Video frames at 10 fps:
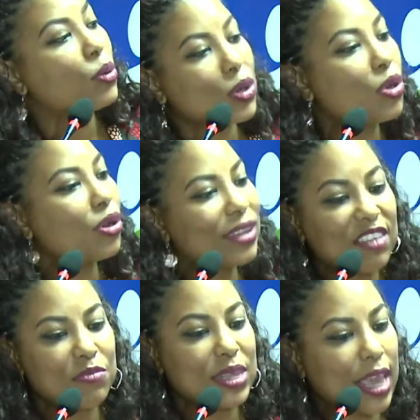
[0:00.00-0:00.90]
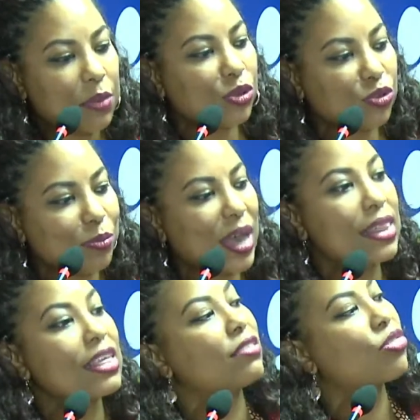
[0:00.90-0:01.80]
would not have been able to buy
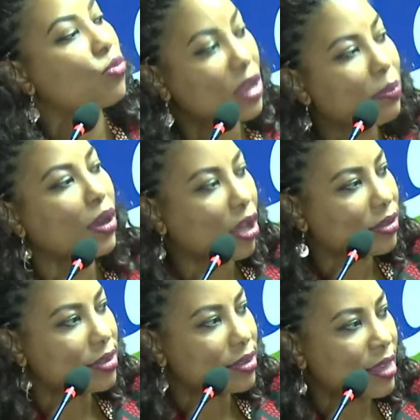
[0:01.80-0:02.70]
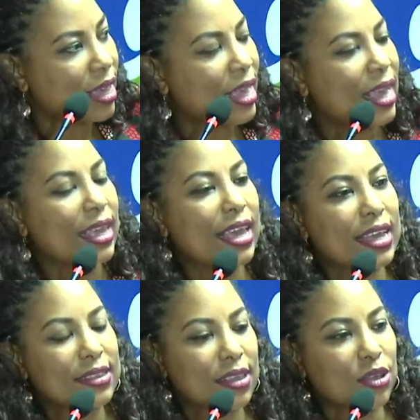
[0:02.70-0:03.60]
these 3 plots.
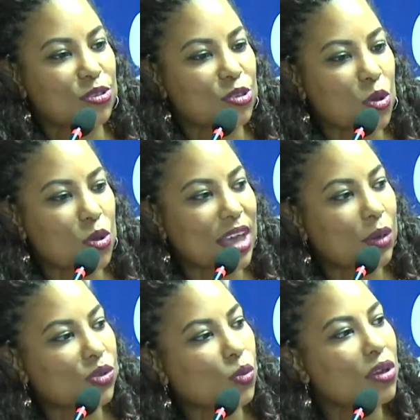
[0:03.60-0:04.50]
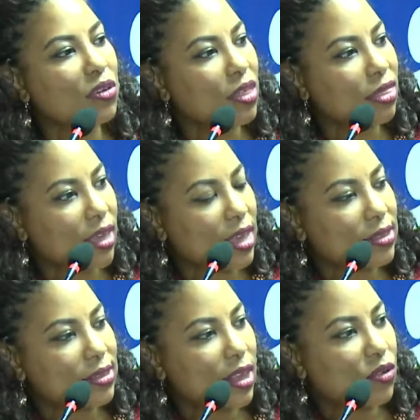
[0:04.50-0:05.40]
Yes, so that was one of the
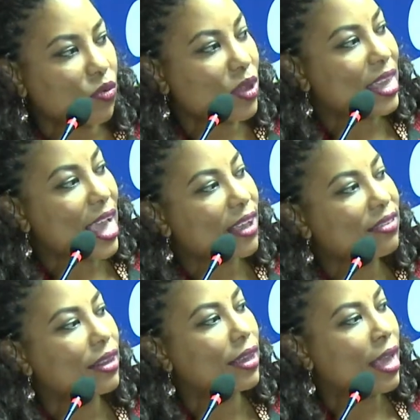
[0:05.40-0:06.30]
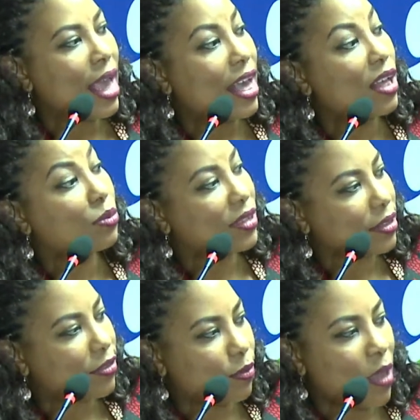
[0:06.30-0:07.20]
things that really actually helped
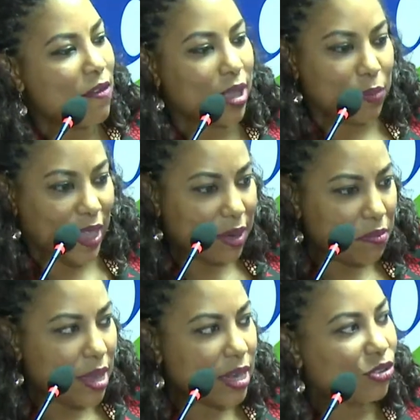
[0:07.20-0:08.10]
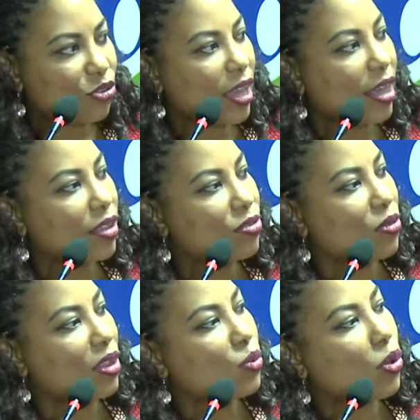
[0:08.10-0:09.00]
us get money together so
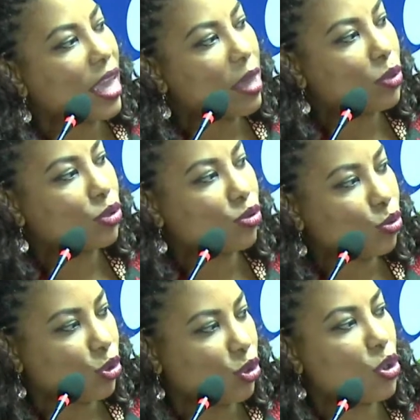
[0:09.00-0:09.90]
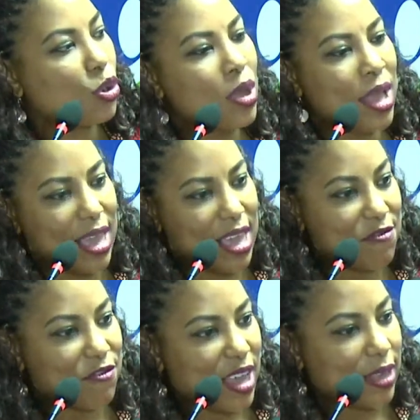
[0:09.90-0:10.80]
that we're able to,
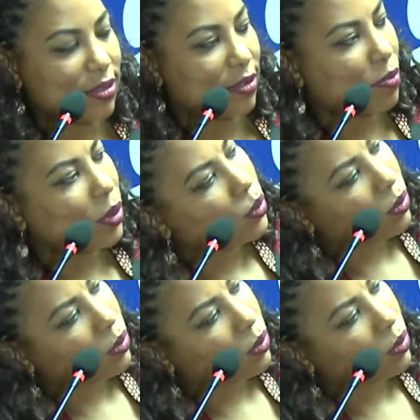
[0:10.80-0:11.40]
invest. But